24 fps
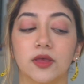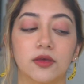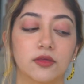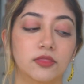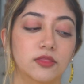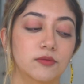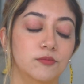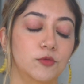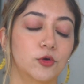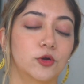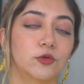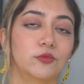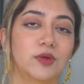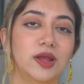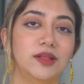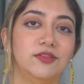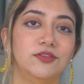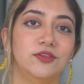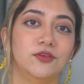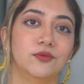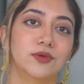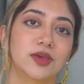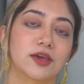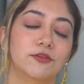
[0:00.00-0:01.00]
The more
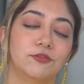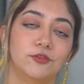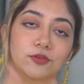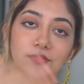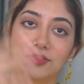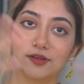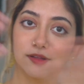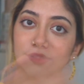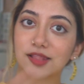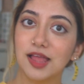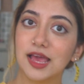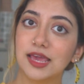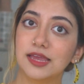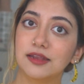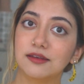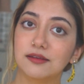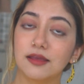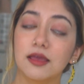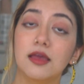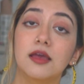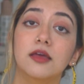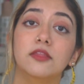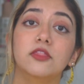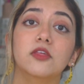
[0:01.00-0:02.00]
rights you give to the client,
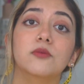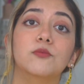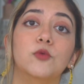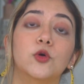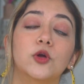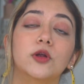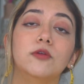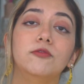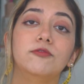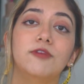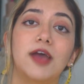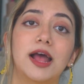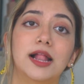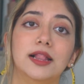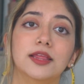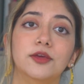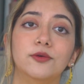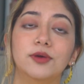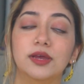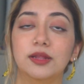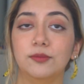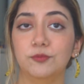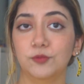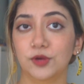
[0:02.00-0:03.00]
the more
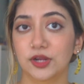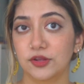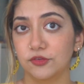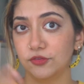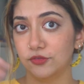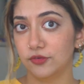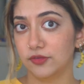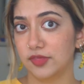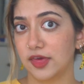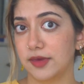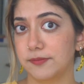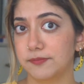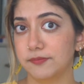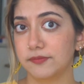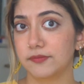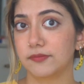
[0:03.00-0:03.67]
value it brings to them.